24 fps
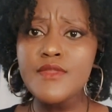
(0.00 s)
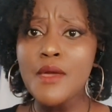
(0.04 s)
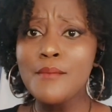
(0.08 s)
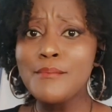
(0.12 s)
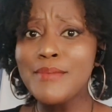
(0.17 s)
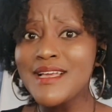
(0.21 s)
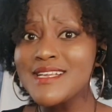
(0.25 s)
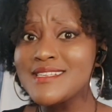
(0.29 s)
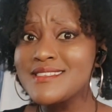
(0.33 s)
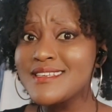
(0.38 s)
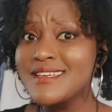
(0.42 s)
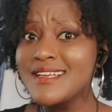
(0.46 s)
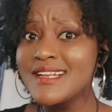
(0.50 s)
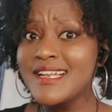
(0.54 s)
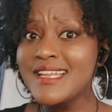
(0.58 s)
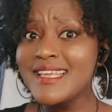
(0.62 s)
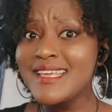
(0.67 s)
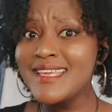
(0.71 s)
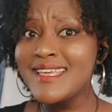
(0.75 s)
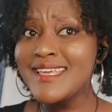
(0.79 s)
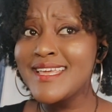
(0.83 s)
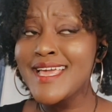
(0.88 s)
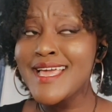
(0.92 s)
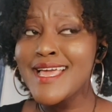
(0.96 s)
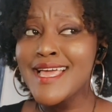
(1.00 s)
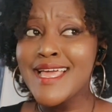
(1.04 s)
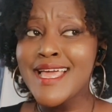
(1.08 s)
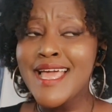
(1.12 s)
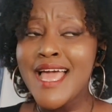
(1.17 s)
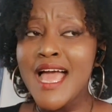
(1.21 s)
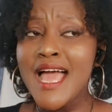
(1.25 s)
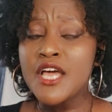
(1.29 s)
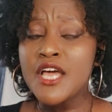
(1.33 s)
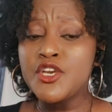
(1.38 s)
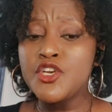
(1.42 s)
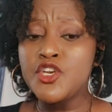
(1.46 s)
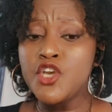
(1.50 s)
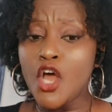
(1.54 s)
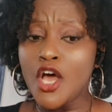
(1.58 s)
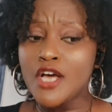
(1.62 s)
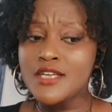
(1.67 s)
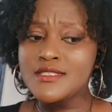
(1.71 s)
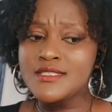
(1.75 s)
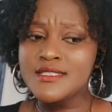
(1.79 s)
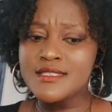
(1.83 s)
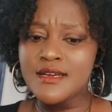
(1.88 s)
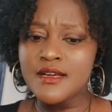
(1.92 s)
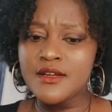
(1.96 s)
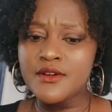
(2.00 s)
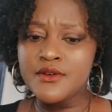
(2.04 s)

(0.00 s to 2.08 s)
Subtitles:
basically not